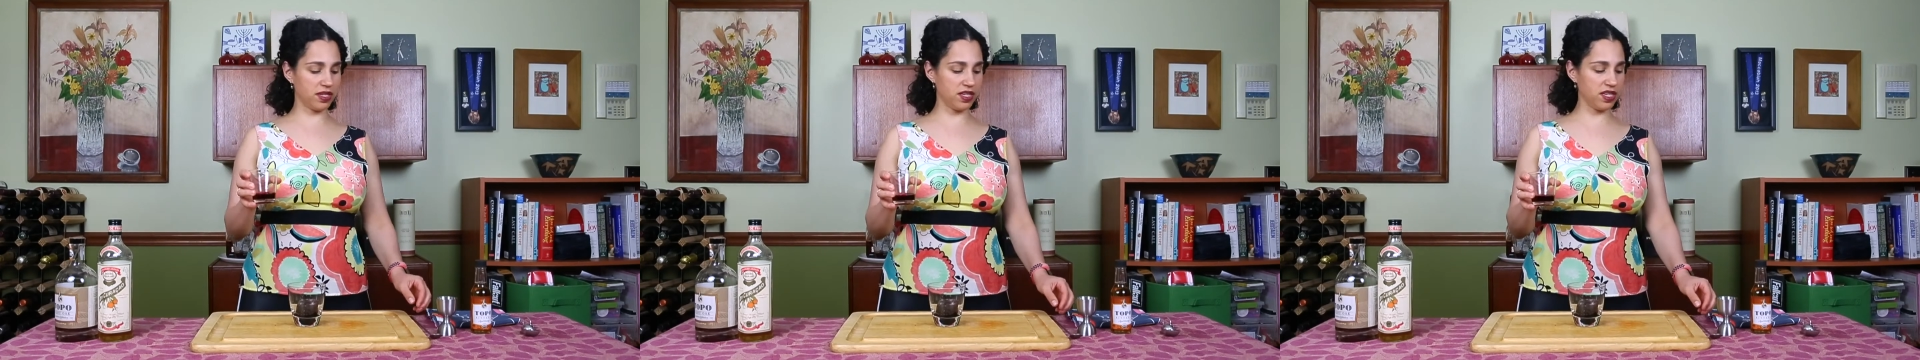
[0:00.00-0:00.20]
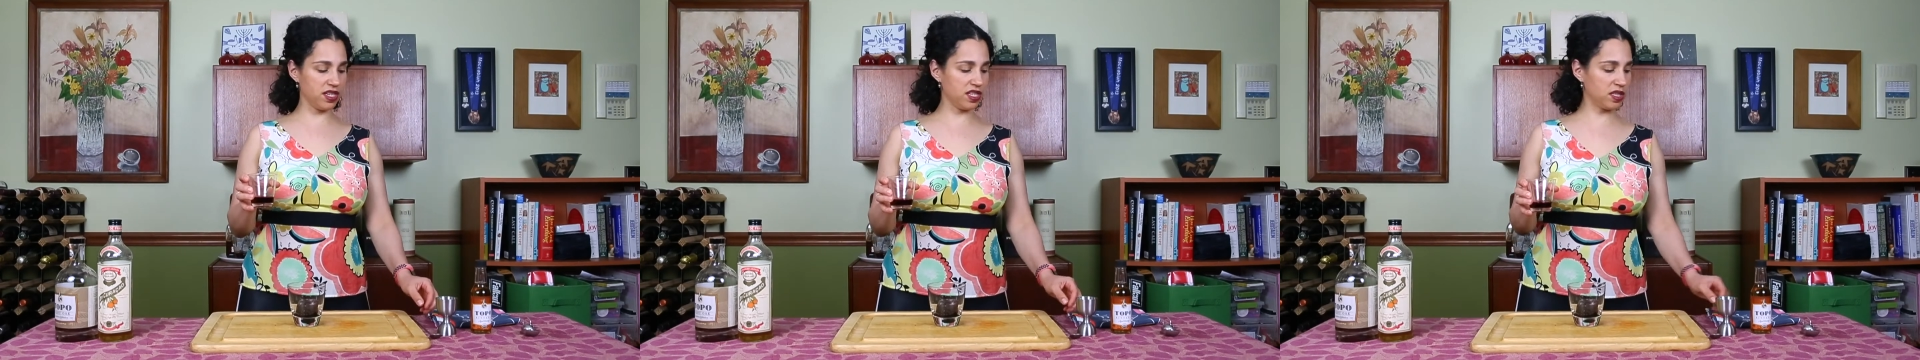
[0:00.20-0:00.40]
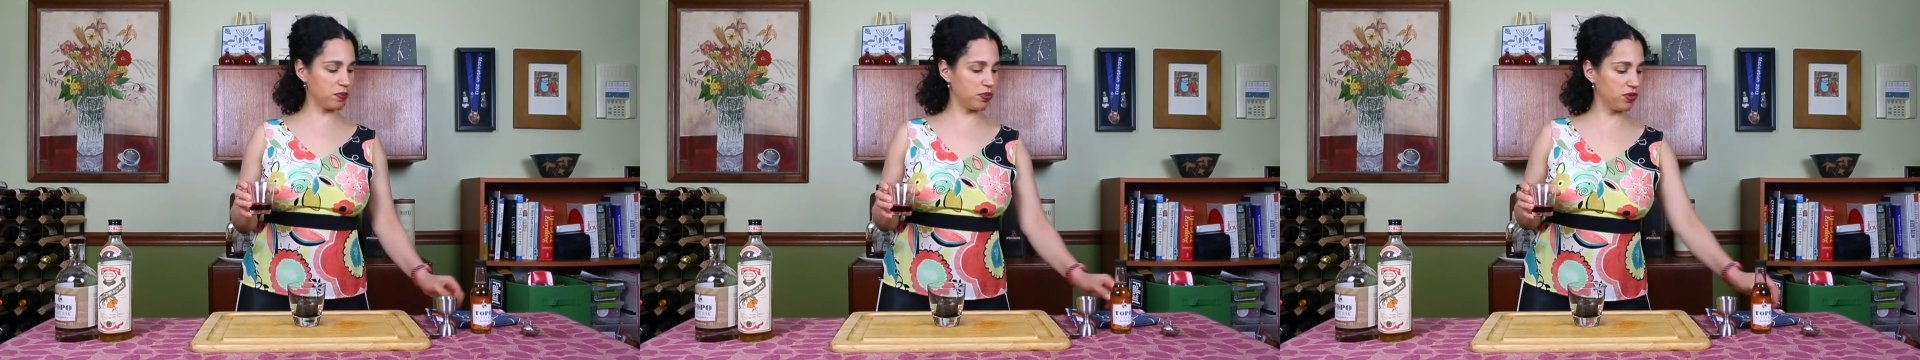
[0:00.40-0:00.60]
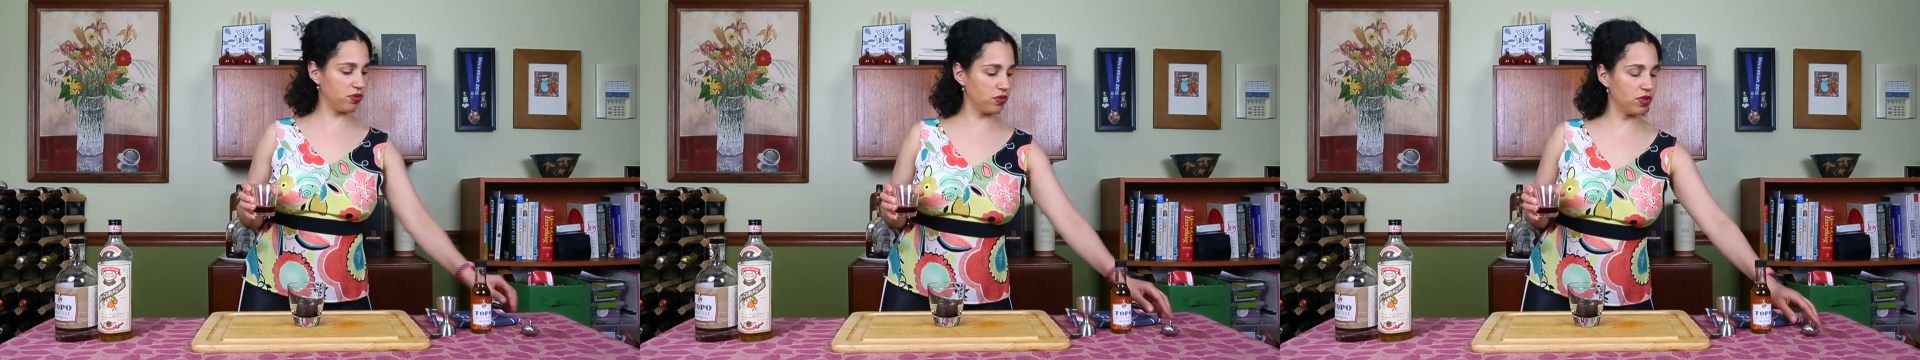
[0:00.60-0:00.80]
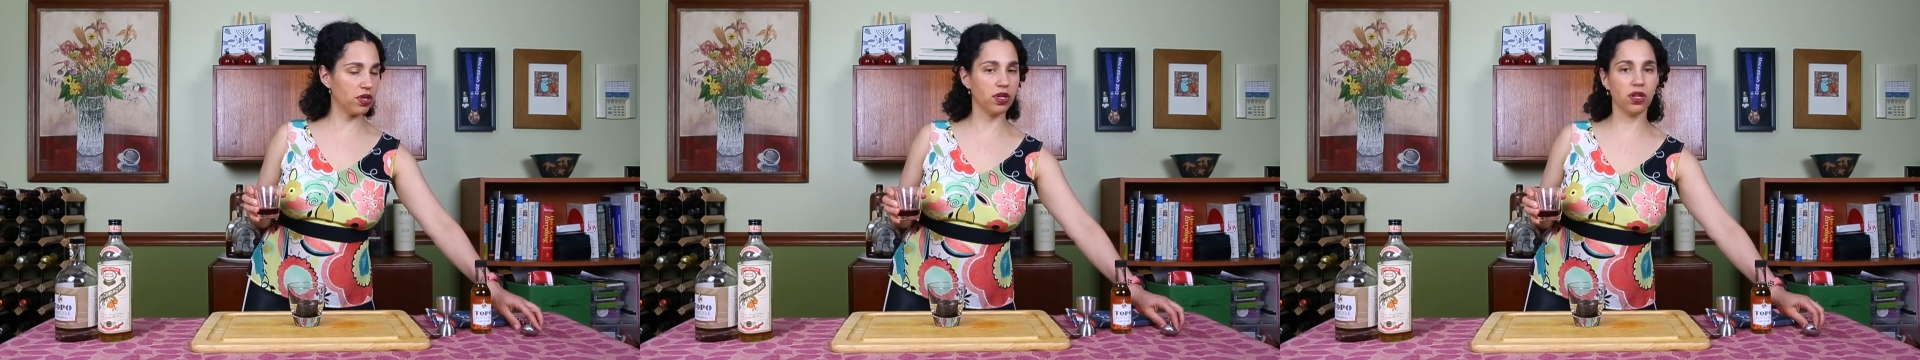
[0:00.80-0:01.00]

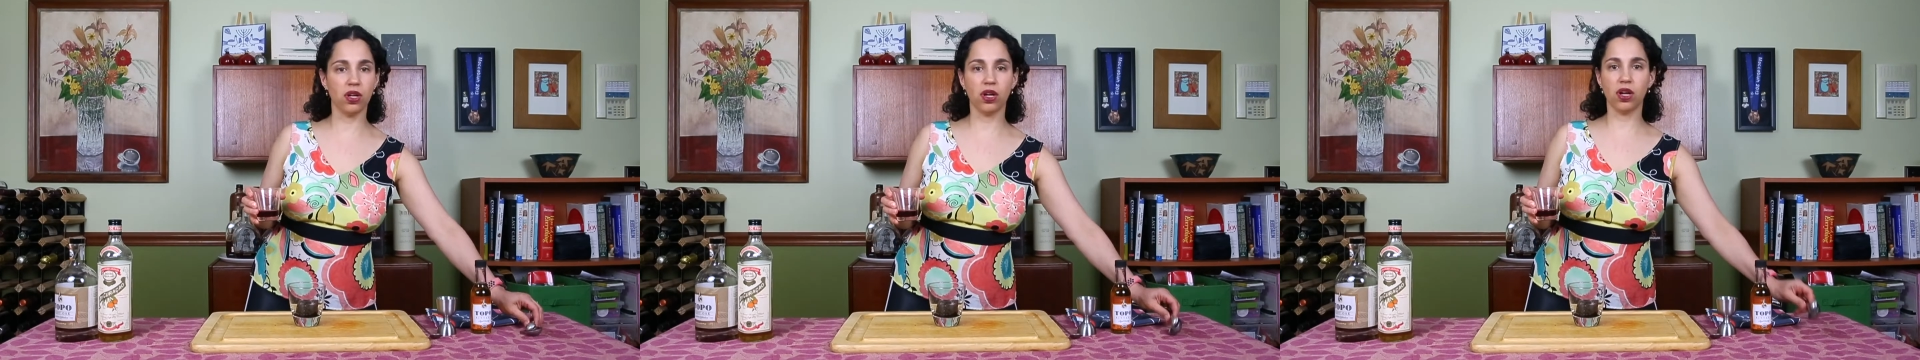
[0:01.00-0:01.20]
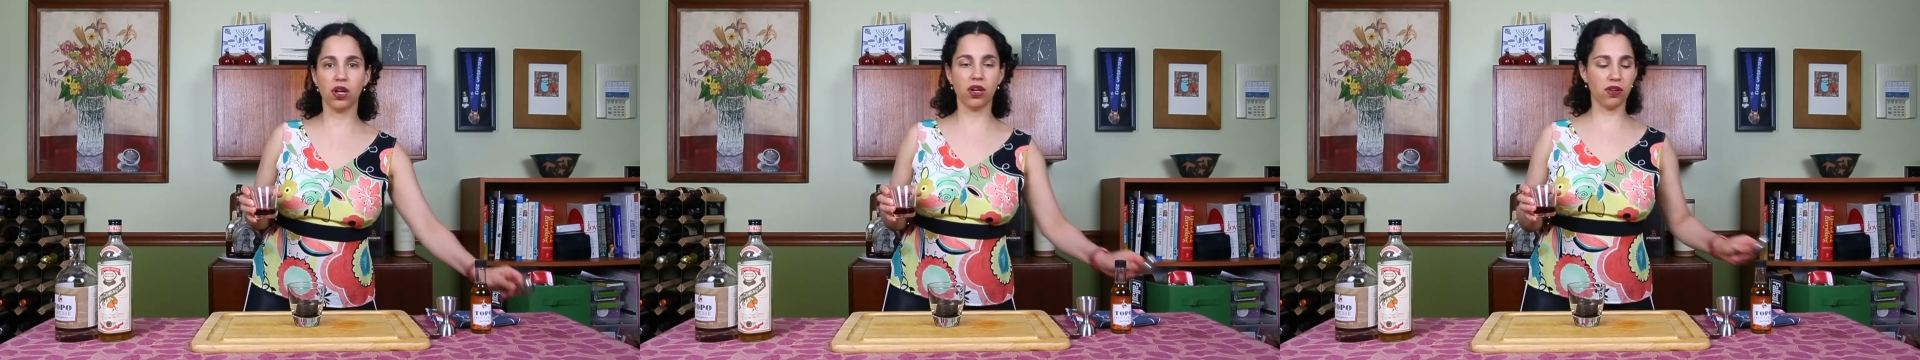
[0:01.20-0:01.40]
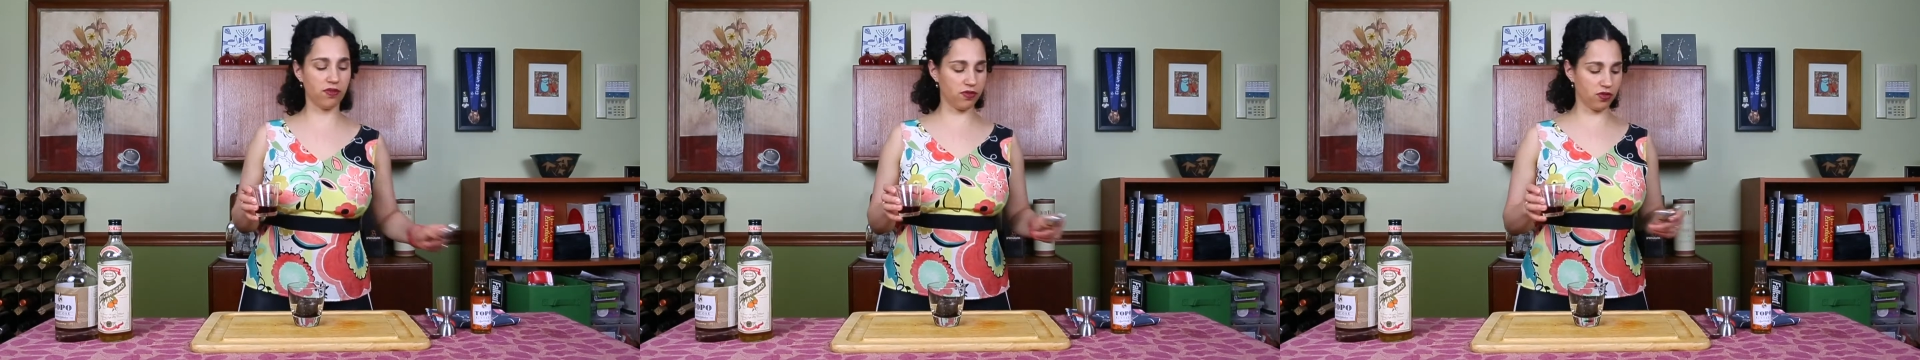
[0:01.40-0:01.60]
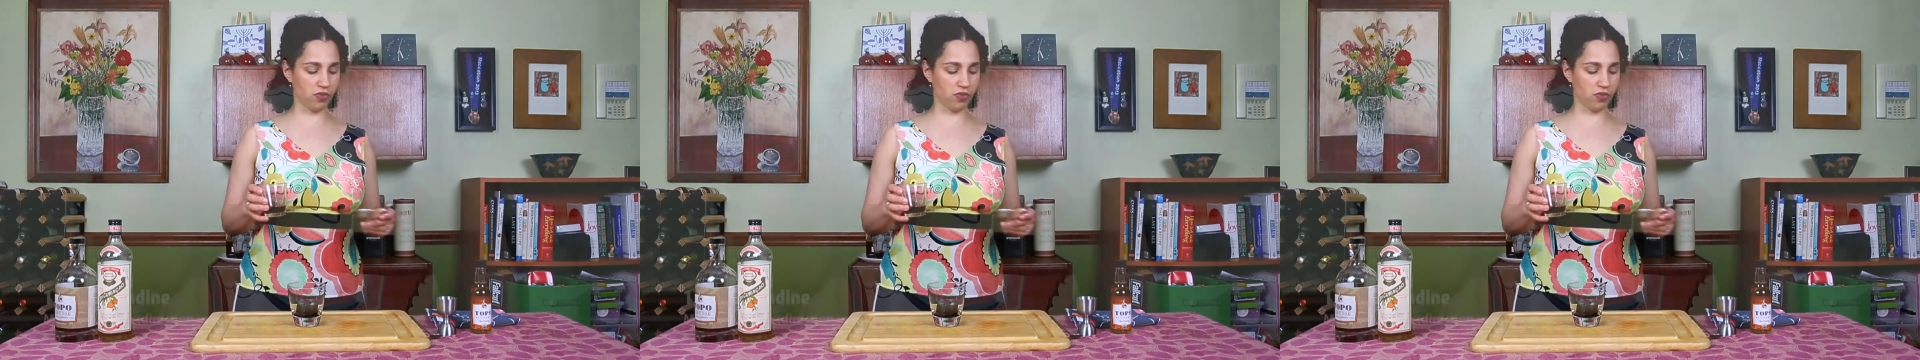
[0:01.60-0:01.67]
teaspoon of